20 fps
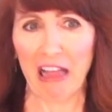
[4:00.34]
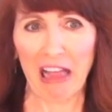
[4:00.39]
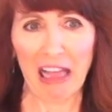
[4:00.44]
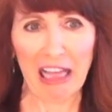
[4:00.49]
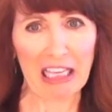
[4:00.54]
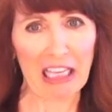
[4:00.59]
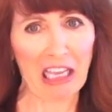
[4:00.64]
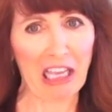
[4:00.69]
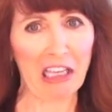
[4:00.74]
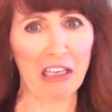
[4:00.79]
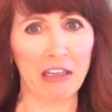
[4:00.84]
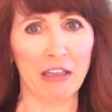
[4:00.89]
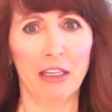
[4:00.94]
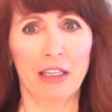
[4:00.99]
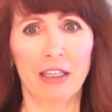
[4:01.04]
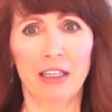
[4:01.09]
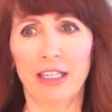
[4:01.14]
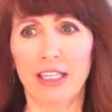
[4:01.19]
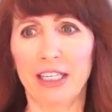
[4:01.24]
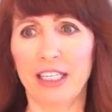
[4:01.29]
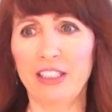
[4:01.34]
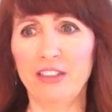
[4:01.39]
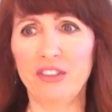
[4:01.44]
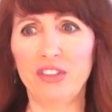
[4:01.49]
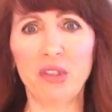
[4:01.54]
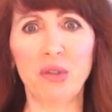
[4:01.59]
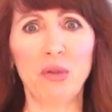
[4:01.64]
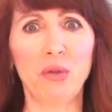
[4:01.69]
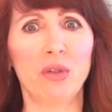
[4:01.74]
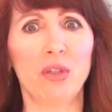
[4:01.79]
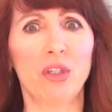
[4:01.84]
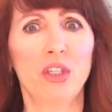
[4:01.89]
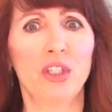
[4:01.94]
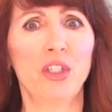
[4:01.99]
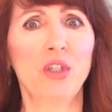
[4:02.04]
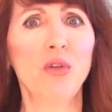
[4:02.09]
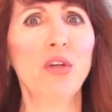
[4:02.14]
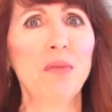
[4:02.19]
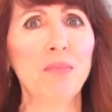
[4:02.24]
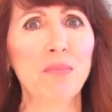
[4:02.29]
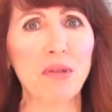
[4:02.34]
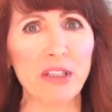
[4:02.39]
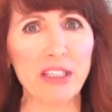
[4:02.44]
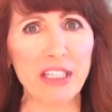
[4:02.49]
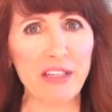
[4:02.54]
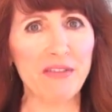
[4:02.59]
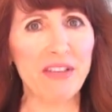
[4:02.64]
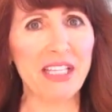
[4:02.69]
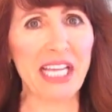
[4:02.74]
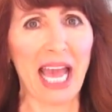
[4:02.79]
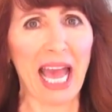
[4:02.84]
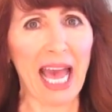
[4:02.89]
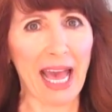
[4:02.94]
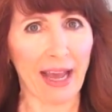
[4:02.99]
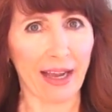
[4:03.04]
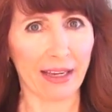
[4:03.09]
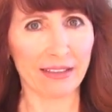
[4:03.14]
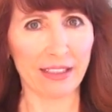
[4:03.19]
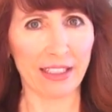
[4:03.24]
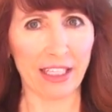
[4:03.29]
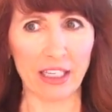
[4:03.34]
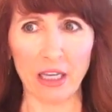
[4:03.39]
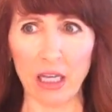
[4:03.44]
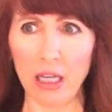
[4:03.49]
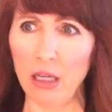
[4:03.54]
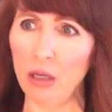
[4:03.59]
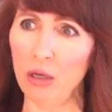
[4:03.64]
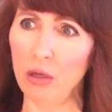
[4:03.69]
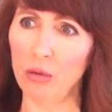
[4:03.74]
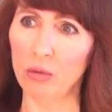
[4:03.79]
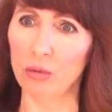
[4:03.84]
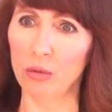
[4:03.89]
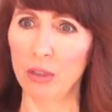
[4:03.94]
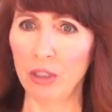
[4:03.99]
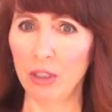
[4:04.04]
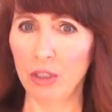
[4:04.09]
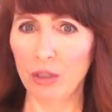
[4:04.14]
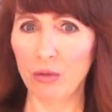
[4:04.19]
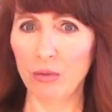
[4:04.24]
lying. And so you can believe the act, like, oh,